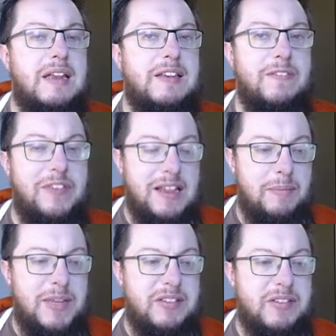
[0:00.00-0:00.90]

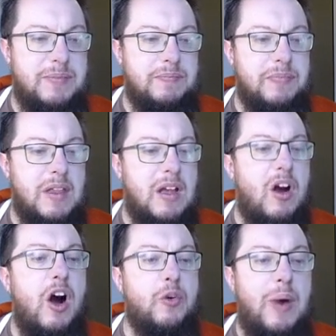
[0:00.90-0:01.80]
Developments.
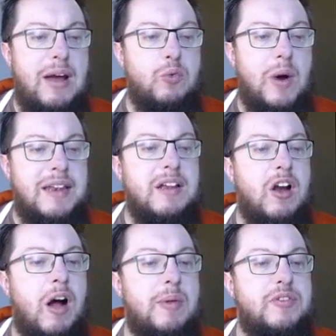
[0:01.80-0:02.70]
On round 1,
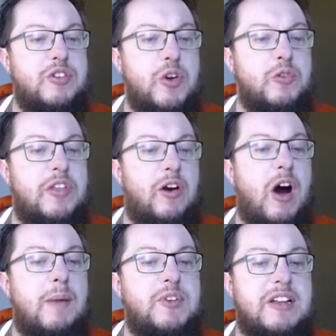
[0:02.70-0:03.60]
goblins use their
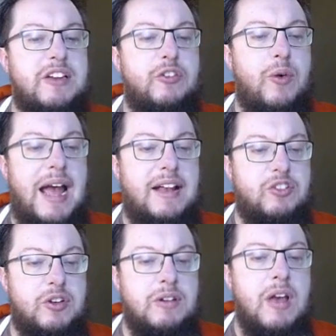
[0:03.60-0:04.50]
object
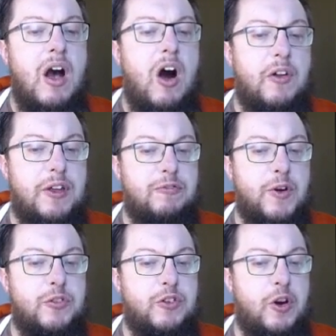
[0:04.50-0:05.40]
interaction on their
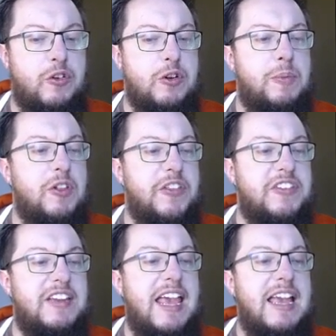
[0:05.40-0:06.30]
first turn to pull the
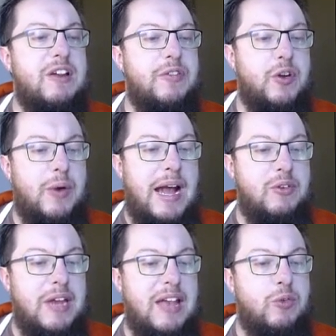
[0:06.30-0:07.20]
stake out of the
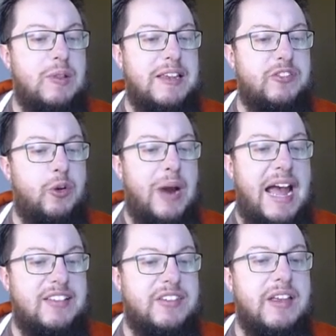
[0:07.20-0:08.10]
ground and release the
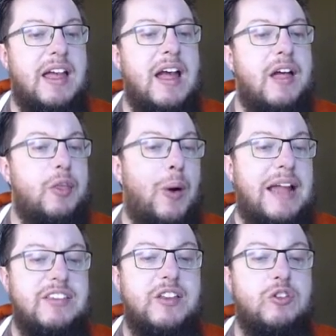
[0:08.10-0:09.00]
rats. The
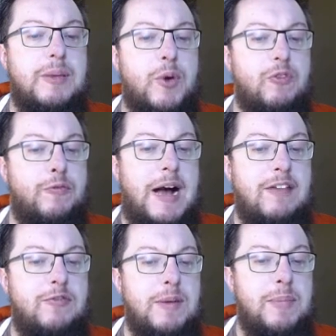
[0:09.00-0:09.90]
rats can only move
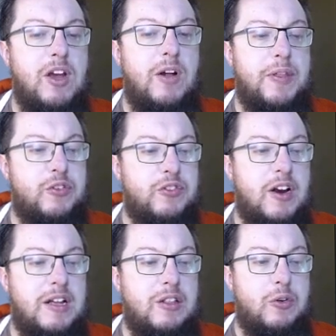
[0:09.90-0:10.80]
5 feet beyond their
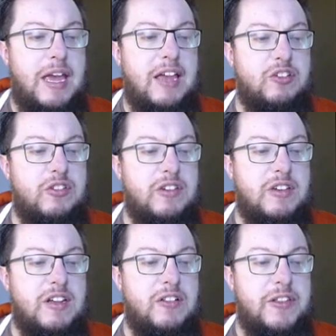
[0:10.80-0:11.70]
starting locations
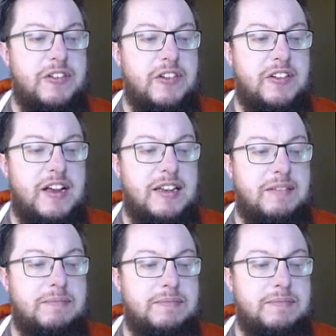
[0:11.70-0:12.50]
until this is done.